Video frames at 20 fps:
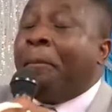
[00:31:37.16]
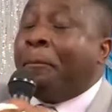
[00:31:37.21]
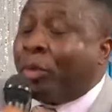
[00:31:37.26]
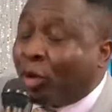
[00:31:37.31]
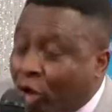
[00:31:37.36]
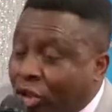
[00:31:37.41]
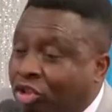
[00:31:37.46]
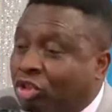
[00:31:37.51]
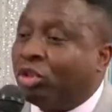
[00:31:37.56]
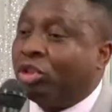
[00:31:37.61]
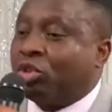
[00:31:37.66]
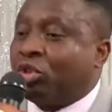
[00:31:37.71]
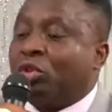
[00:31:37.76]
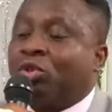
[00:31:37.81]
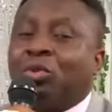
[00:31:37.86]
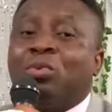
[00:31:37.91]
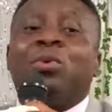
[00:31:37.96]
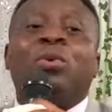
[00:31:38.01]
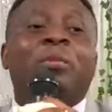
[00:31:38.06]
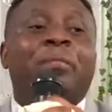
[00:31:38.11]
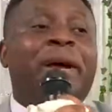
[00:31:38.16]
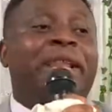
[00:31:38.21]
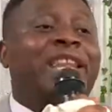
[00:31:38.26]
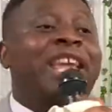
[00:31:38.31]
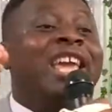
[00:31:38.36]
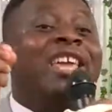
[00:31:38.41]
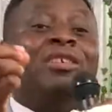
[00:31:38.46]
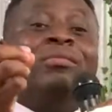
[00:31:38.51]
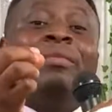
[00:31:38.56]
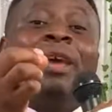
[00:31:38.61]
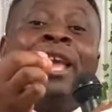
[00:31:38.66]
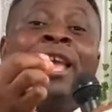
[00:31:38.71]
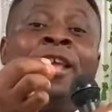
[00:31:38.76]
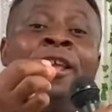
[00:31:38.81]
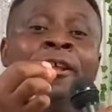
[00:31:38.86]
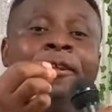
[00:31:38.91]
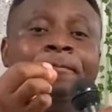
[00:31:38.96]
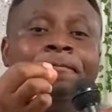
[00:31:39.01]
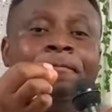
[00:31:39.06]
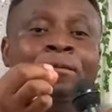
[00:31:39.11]
a prostitute woman.
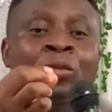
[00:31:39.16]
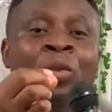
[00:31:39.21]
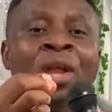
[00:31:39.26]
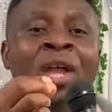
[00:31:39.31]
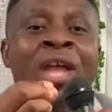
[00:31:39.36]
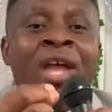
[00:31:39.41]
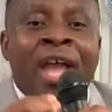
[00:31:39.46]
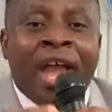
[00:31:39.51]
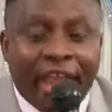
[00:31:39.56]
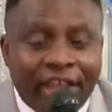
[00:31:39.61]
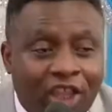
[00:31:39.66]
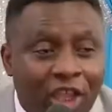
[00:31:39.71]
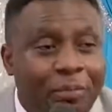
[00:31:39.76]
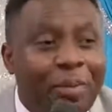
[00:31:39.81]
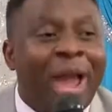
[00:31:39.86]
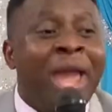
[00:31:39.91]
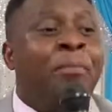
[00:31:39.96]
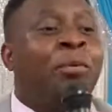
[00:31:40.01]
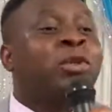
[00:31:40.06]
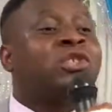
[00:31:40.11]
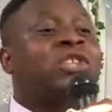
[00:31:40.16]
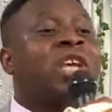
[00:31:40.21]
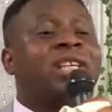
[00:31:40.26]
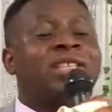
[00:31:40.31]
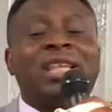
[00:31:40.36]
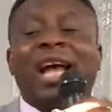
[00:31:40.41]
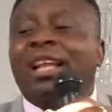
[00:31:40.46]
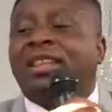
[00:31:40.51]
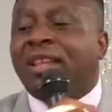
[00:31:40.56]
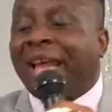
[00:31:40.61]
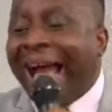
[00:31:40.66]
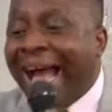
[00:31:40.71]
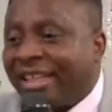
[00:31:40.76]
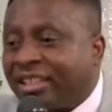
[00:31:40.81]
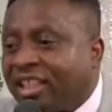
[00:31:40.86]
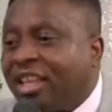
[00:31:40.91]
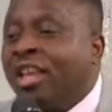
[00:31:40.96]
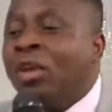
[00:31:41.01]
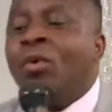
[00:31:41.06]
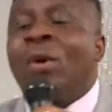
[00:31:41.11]
Amen. And the Bible says that as he